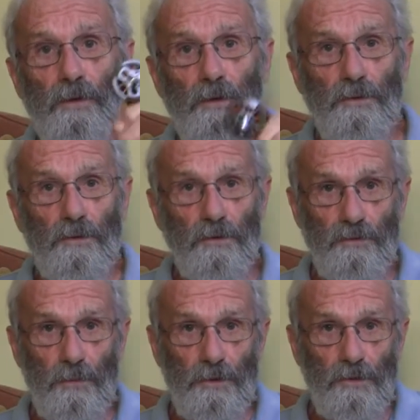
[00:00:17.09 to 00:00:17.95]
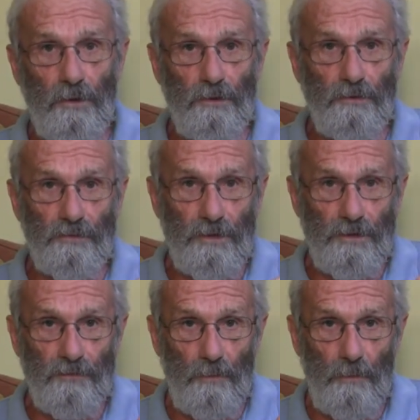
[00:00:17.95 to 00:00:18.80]
They only cost $20 and
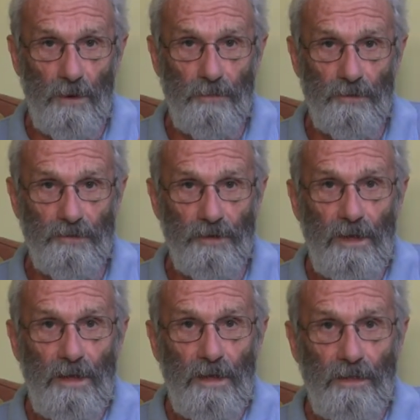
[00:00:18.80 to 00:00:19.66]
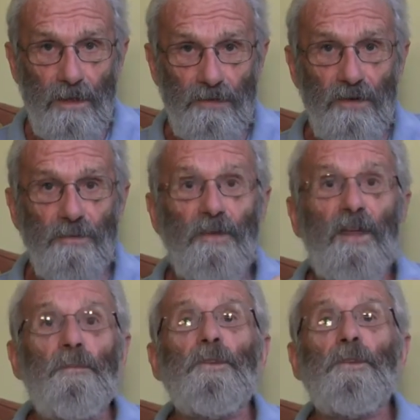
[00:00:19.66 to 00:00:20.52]
even on my budget that seemed
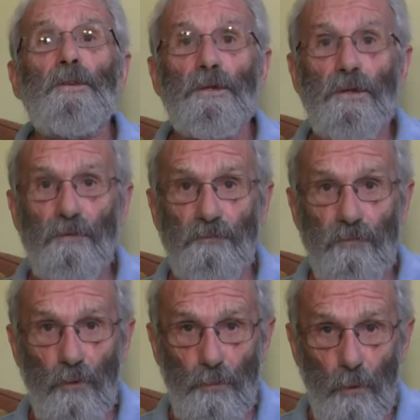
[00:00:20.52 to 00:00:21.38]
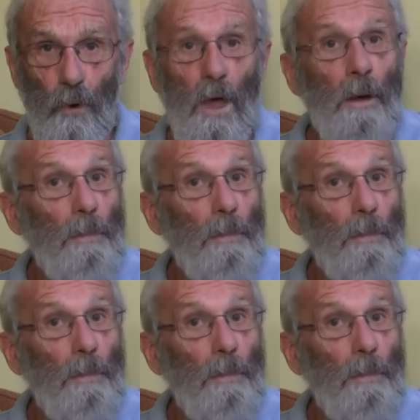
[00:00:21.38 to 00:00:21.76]
eminently affordable.